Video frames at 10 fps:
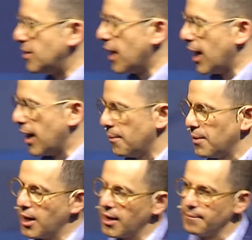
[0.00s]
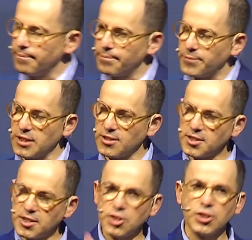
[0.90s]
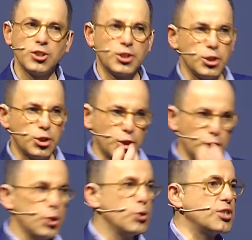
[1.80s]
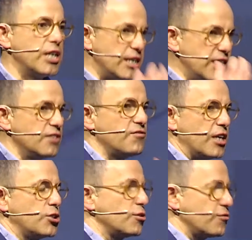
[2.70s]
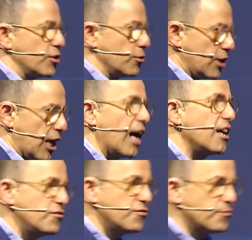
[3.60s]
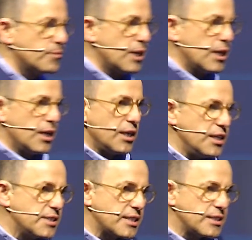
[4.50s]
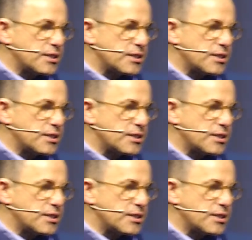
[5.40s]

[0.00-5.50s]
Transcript: The, uh, the decision to choose the innovation for good life is an